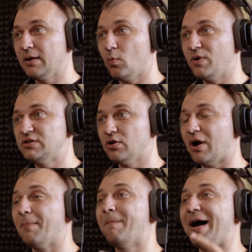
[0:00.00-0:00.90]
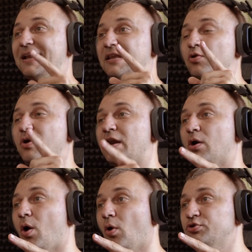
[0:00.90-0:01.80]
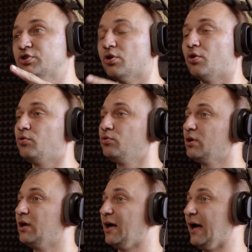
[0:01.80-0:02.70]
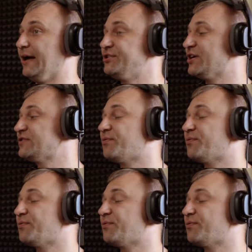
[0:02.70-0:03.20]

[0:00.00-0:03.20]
with but you can also just